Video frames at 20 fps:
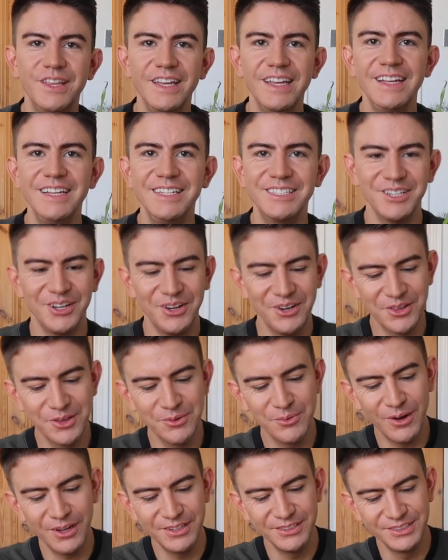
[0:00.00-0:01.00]
these are
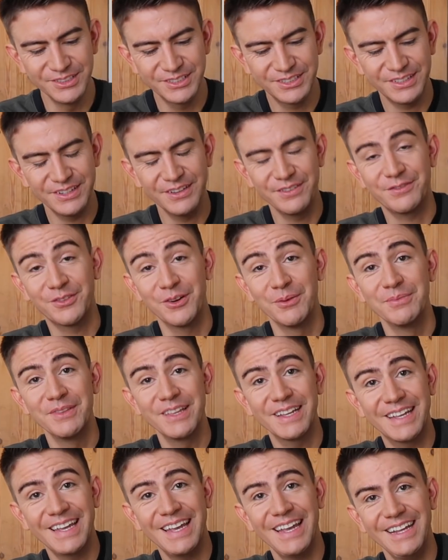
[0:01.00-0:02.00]
the ones from
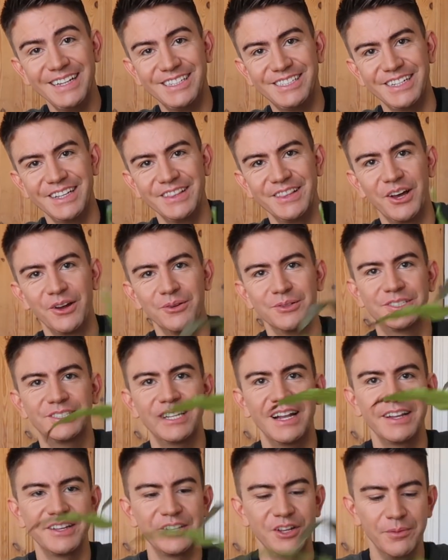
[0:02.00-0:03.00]
the kitchen that I was
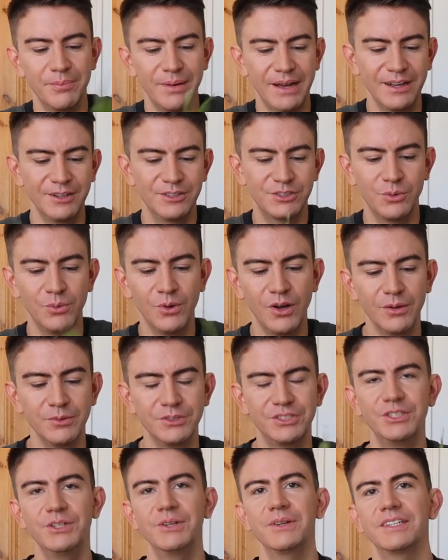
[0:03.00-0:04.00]
telling you about. So what I
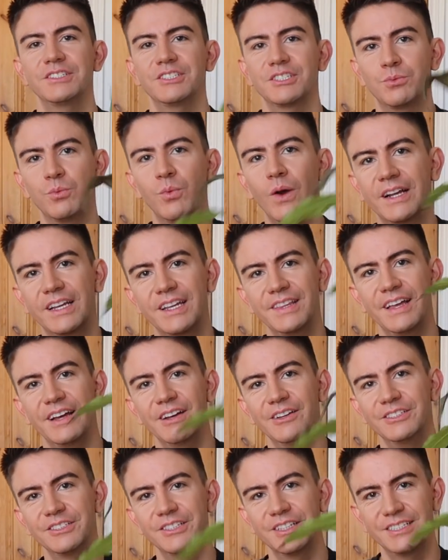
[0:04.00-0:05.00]
was doing is just whacking
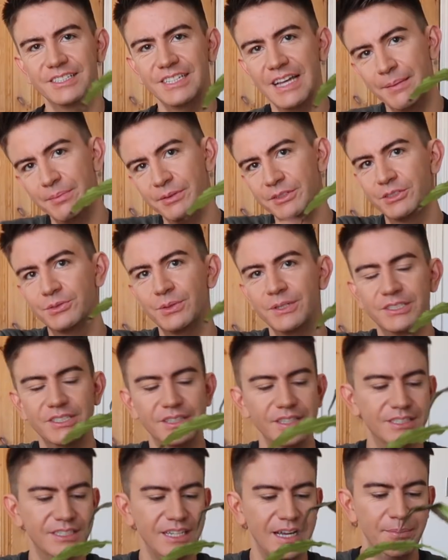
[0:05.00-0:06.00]
that under the tap and
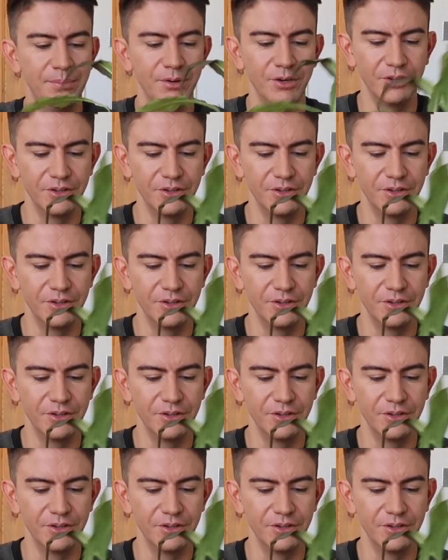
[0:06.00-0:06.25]
switching the tap